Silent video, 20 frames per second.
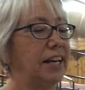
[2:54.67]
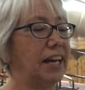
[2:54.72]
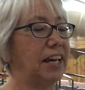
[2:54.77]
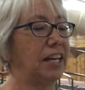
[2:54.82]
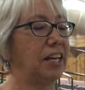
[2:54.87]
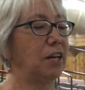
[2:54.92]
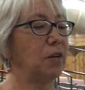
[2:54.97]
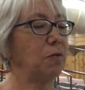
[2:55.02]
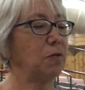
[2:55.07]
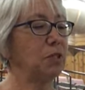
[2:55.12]

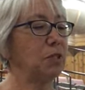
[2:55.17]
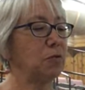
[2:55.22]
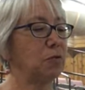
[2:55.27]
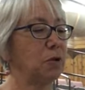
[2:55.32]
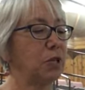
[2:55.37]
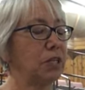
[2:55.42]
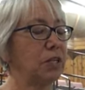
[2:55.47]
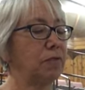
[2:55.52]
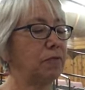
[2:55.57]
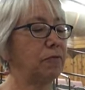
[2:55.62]
and it was
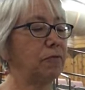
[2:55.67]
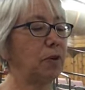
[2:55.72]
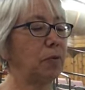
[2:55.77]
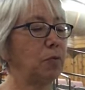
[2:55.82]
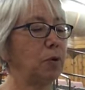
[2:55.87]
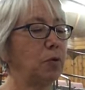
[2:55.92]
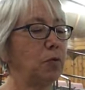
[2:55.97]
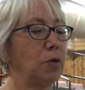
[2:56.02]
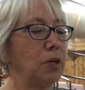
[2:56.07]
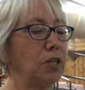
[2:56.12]
written
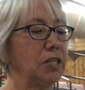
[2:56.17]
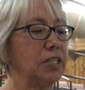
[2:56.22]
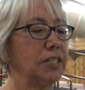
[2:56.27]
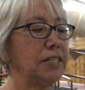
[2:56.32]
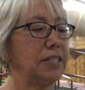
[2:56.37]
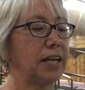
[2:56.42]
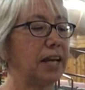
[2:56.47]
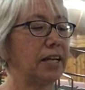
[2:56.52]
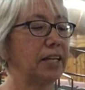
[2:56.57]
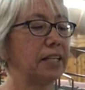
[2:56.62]
February
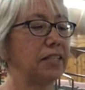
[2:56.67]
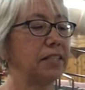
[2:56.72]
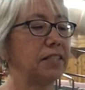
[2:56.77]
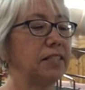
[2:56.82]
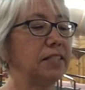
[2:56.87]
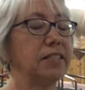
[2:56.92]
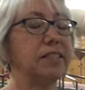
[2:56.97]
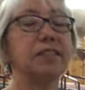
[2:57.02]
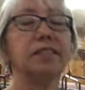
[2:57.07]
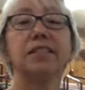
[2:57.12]
2nd,
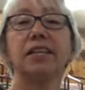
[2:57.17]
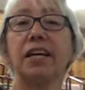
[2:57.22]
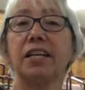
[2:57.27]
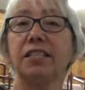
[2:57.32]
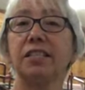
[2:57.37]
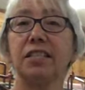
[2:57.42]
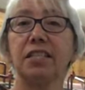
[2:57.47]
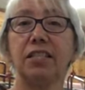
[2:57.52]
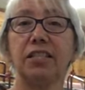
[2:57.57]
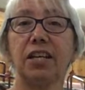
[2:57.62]

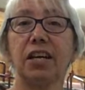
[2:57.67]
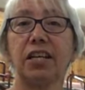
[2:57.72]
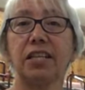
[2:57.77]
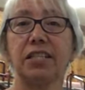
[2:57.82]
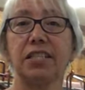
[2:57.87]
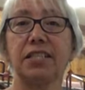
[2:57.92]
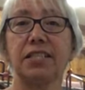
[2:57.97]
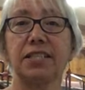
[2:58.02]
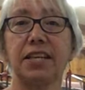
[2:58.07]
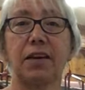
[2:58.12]

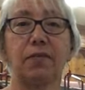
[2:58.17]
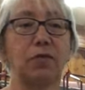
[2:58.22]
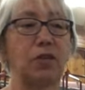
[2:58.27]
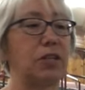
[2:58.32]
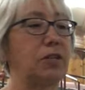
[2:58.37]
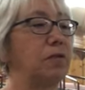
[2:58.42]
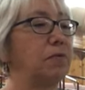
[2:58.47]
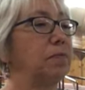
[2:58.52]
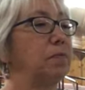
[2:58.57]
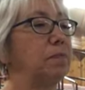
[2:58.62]

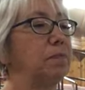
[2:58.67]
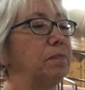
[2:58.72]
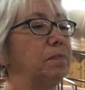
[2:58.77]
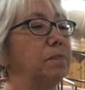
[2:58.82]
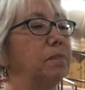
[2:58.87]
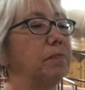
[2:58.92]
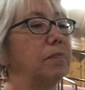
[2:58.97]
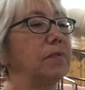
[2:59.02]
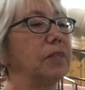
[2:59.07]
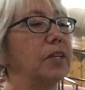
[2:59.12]
1997.
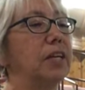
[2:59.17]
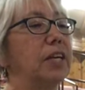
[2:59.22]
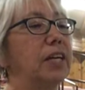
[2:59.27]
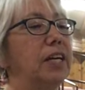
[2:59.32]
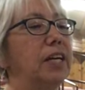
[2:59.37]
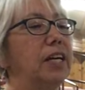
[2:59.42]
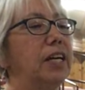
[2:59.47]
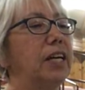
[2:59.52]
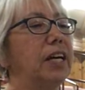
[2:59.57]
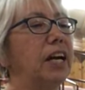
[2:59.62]

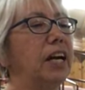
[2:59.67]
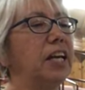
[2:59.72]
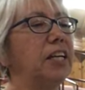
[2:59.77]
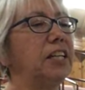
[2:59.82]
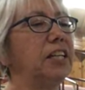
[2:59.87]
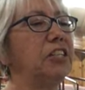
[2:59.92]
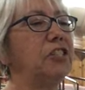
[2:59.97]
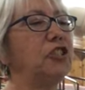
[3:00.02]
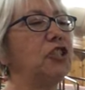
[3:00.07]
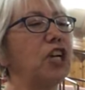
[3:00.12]
An
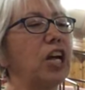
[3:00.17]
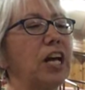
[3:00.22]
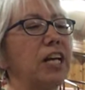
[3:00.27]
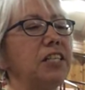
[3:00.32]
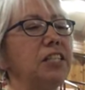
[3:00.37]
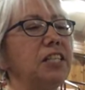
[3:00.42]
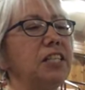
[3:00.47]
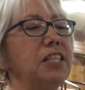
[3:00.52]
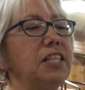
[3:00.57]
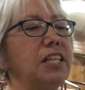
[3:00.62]

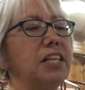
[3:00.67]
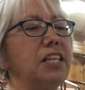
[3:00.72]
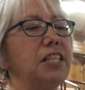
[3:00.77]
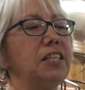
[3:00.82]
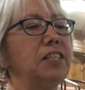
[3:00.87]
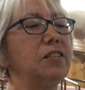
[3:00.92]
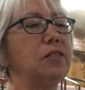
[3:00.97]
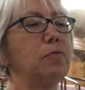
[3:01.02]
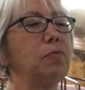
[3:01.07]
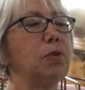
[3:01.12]
enchanted
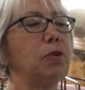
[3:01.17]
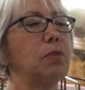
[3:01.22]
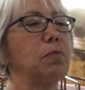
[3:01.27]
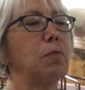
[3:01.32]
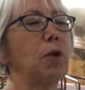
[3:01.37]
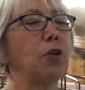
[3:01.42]
Eden with